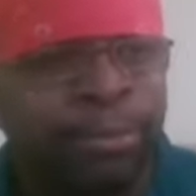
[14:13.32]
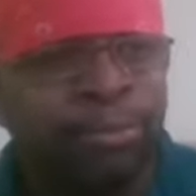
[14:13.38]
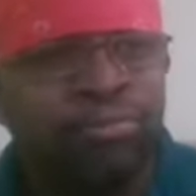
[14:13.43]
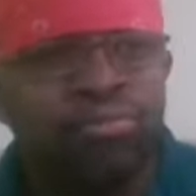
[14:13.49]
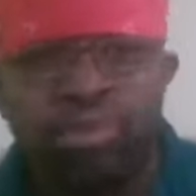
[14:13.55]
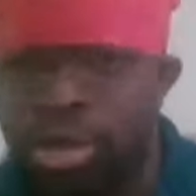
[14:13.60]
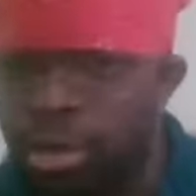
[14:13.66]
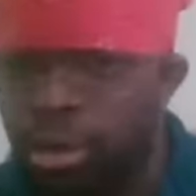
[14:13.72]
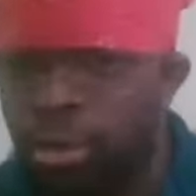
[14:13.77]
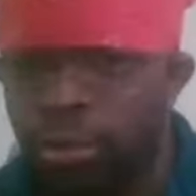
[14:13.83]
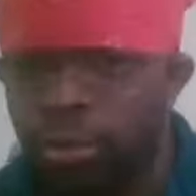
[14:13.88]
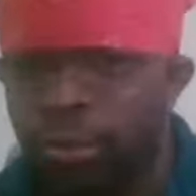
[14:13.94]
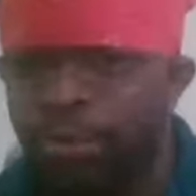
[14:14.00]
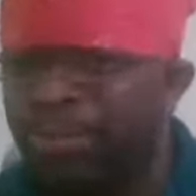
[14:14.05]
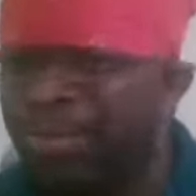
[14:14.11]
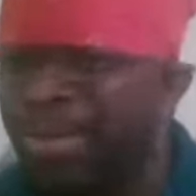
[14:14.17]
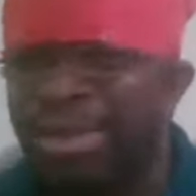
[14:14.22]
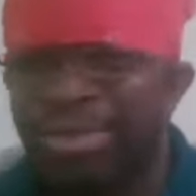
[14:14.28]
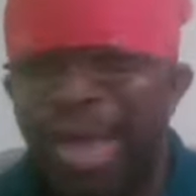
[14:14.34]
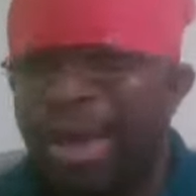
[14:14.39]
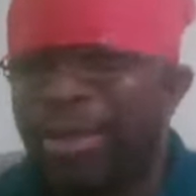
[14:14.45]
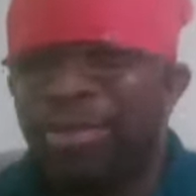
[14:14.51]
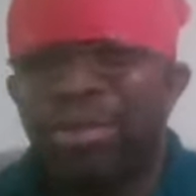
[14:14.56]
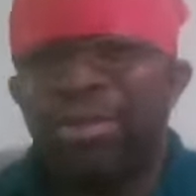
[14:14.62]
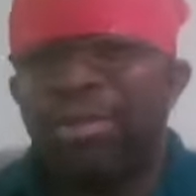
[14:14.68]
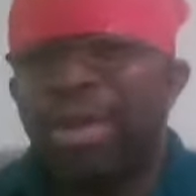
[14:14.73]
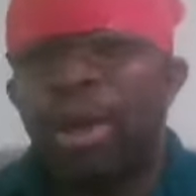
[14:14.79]
Two,
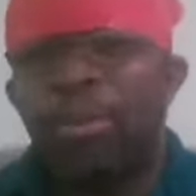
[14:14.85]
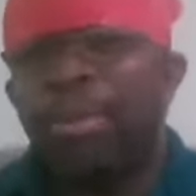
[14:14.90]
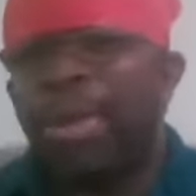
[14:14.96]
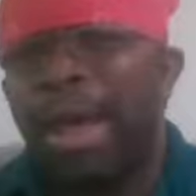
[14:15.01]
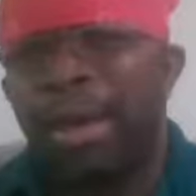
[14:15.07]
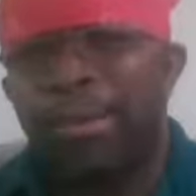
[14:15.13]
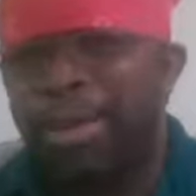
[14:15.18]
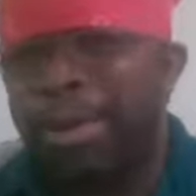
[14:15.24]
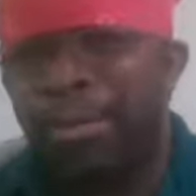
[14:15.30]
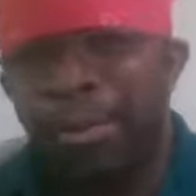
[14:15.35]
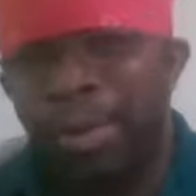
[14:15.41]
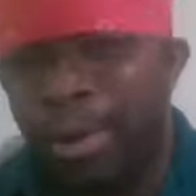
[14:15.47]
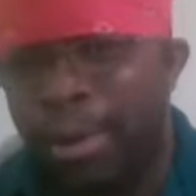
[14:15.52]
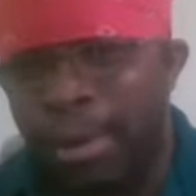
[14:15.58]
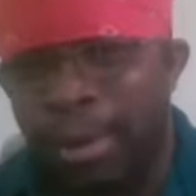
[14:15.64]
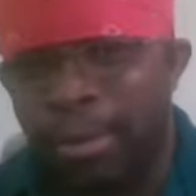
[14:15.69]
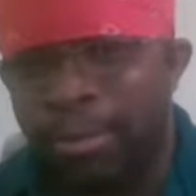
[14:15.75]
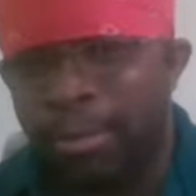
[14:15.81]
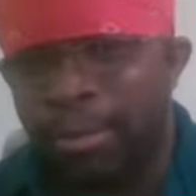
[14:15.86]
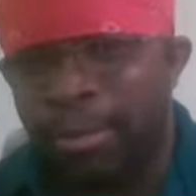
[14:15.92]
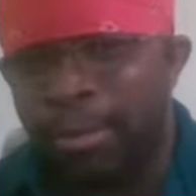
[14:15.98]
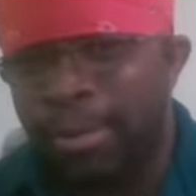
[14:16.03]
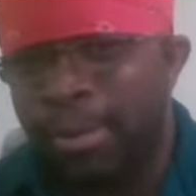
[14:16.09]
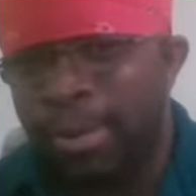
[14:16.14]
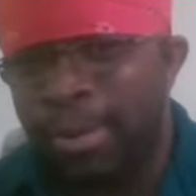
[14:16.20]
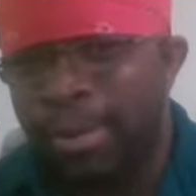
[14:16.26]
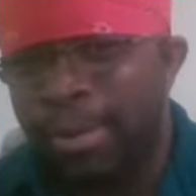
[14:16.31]
that's just how Black people are.
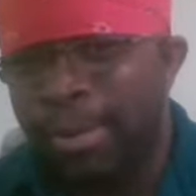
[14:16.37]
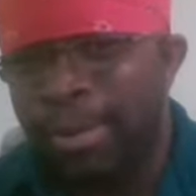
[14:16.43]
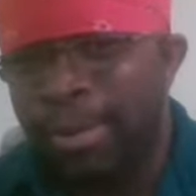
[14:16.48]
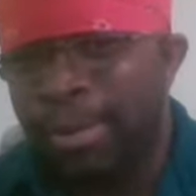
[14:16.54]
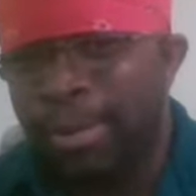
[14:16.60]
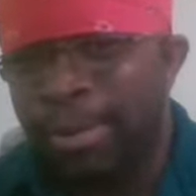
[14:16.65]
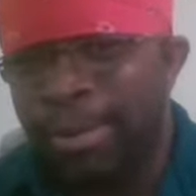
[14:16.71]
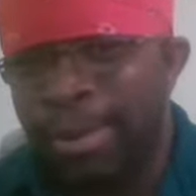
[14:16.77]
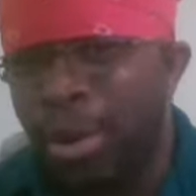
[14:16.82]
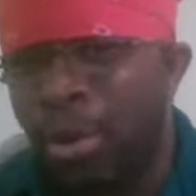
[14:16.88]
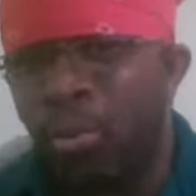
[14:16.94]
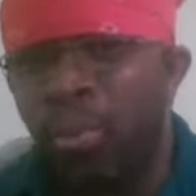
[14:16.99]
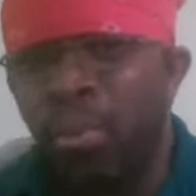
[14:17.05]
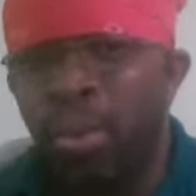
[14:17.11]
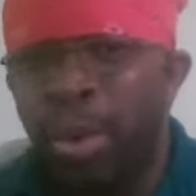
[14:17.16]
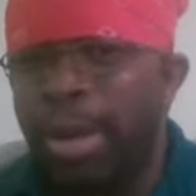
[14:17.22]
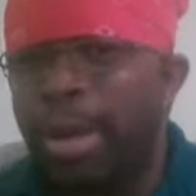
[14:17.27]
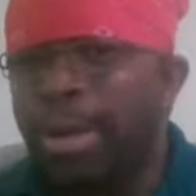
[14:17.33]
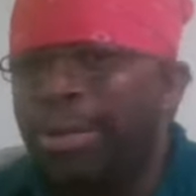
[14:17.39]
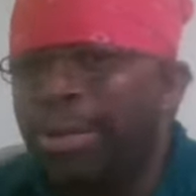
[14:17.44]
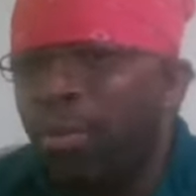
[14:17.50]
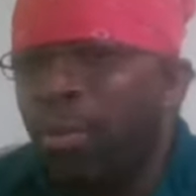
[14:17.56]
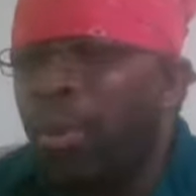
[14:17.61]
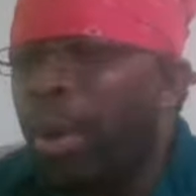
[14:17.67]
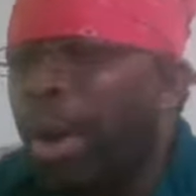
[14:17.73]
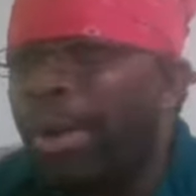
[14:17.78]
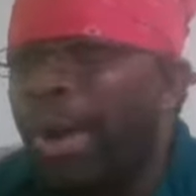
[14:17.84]
You know,
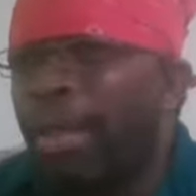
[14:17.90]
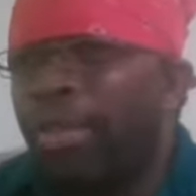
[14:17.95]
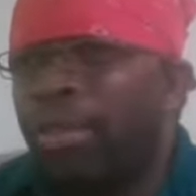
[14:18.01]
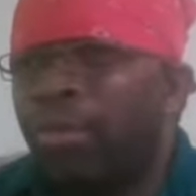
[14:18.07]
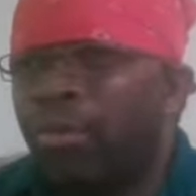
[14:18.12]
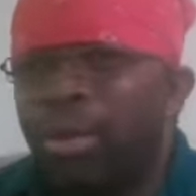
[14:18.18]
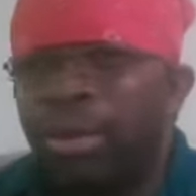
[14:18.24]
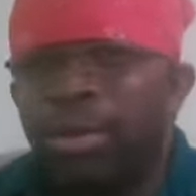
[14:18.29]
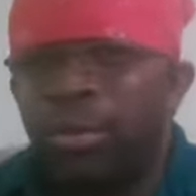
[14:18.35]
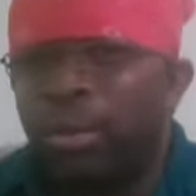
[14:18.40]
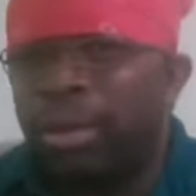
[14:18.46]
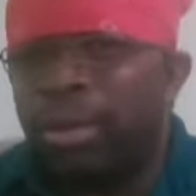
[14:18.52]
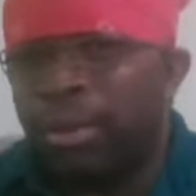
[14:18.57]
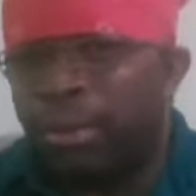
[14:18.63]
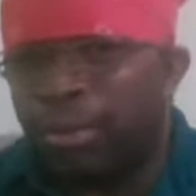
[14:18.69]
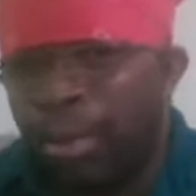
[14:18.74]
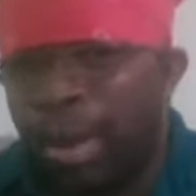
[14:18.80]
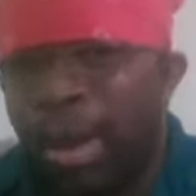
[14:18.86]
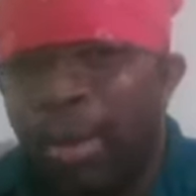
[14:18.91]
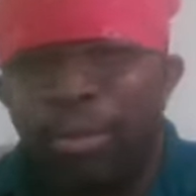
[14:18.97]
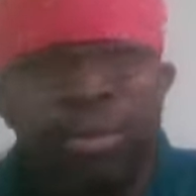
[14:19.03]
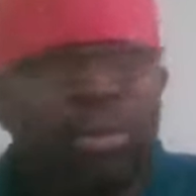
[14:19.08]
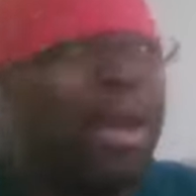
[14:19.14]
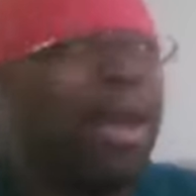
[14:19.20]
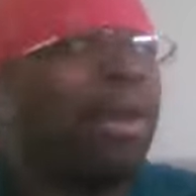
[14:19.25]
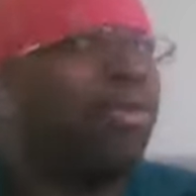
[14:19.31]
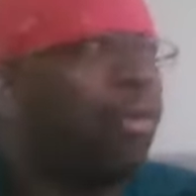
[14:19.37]
we're not the ones with the
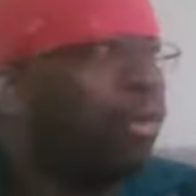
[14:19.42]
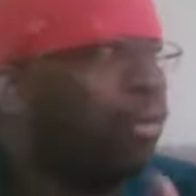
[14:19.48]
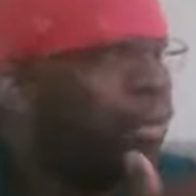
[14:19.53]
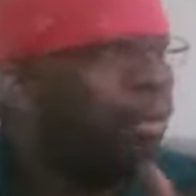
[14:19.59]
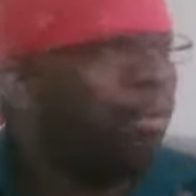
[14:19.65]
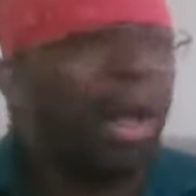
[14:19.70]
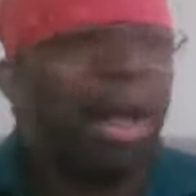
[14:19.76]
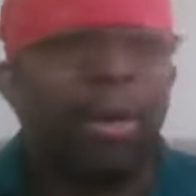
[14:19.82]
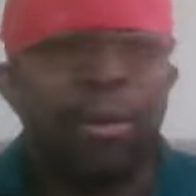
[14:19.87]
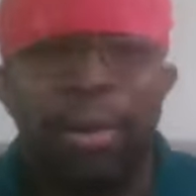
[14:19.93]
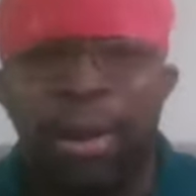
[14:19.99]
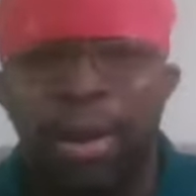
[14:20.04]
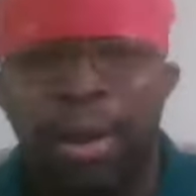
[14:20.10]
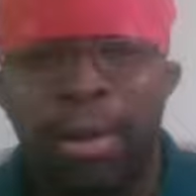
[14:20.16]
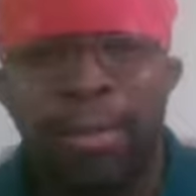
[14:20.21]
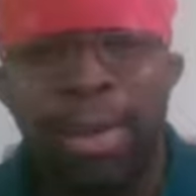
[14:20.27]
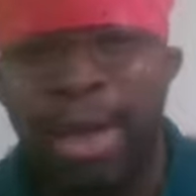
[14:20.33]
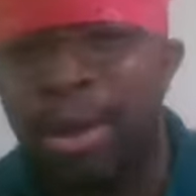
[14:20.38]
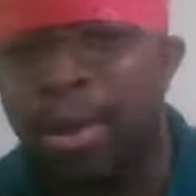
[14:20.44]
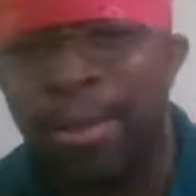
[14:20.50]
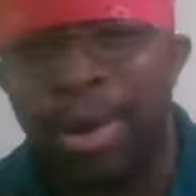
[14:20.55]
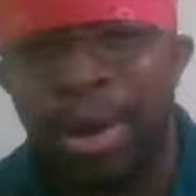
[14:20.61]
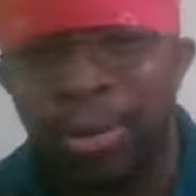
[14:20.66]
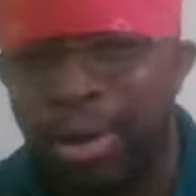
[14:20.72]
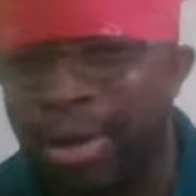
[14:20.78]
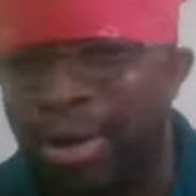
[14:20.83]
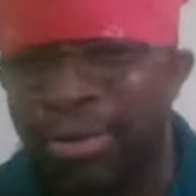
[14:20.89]
problem. I told them about An
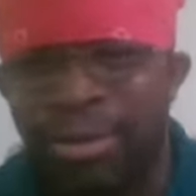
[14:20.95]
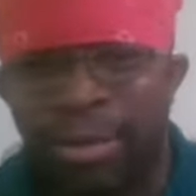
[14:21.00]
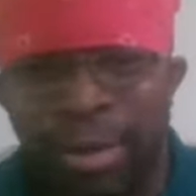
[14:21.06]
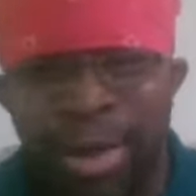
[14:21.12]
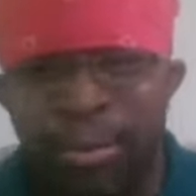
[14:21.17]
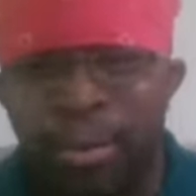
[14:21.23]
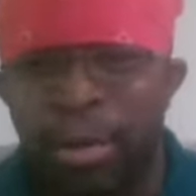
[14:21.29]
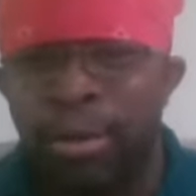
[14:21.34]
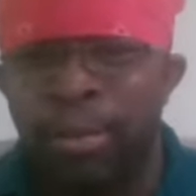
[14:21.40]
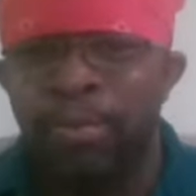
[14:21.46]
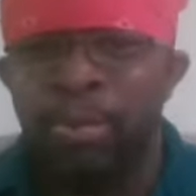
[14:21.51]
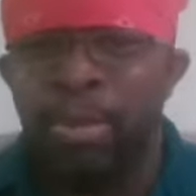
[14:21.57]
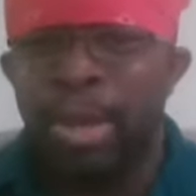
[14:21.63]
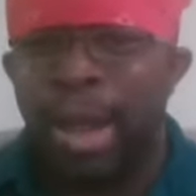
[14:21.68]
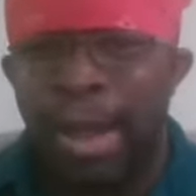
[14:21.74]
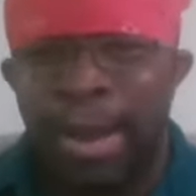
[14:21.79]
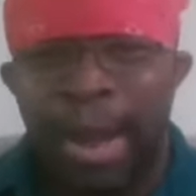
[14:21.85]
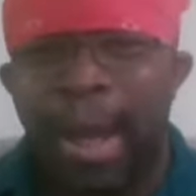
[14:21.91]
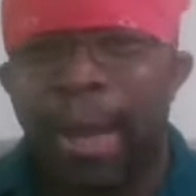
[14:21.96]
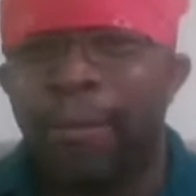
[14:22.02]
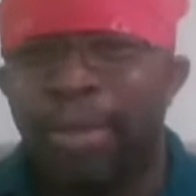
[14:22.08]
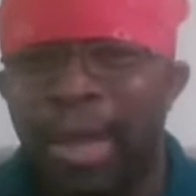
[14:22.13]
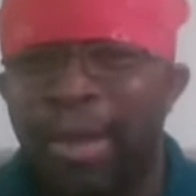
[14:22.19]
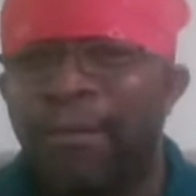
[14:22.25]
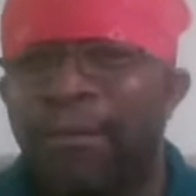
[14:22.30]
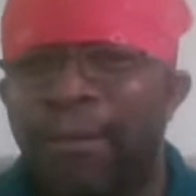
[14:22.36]
American Dilemma and how they